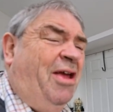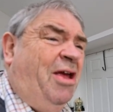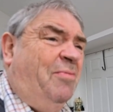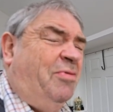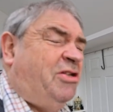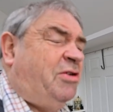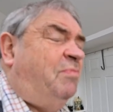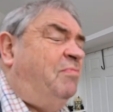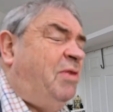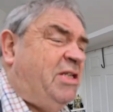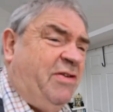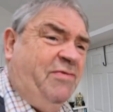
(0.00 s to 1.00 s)
But some
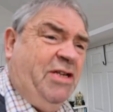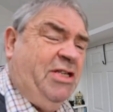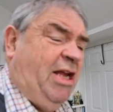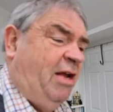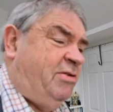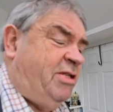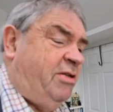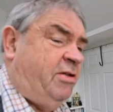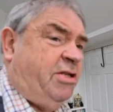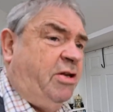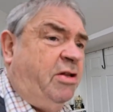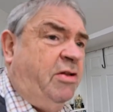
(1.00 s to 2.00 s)
massive discounting. There's
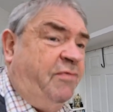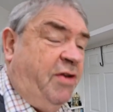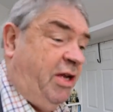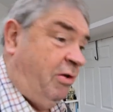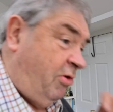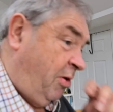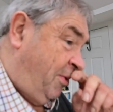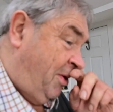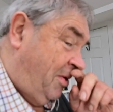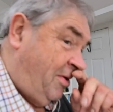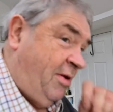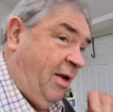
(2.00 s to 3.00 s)
another video coming
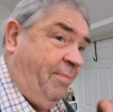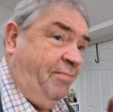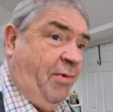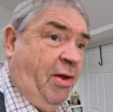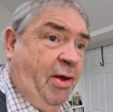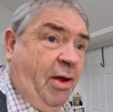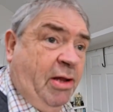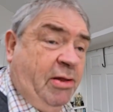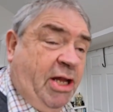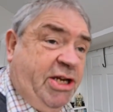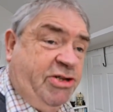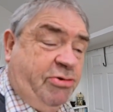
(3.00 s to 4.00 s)
on
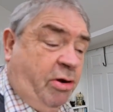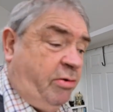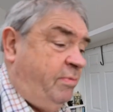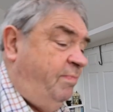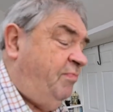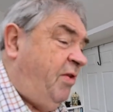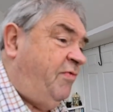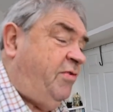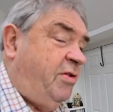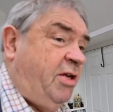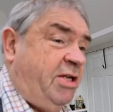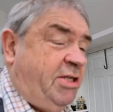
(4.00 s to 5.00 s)
later on after
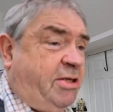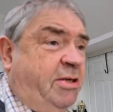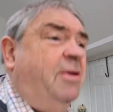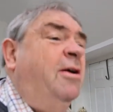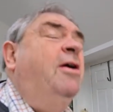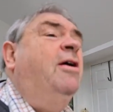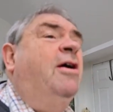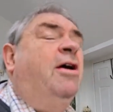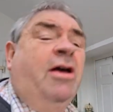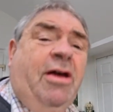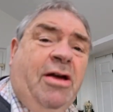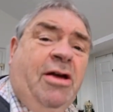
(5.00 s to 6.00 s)
this.
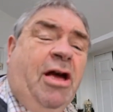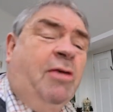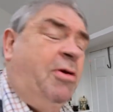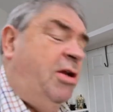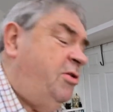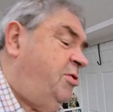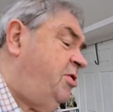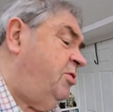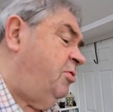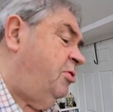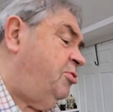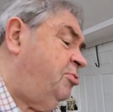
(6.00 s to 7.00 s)
I
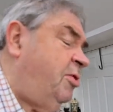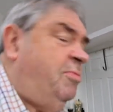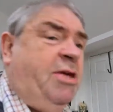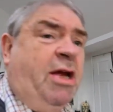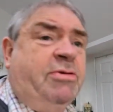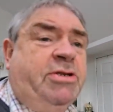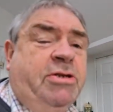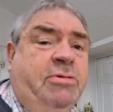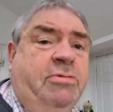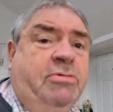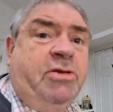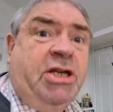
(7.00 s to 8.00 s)
took a trip down
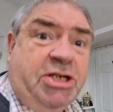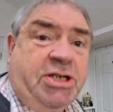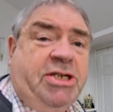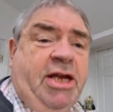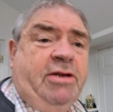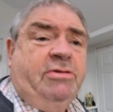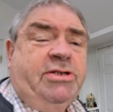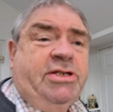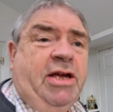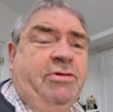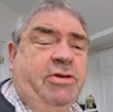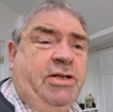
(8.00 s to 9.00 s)
to Leisure Sales
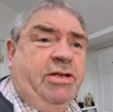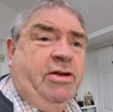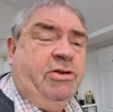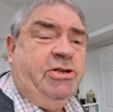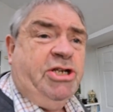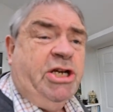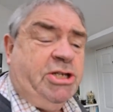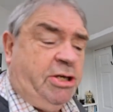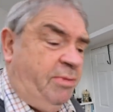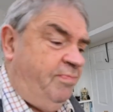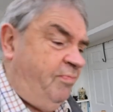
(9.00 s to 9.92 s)
down in Cheshire,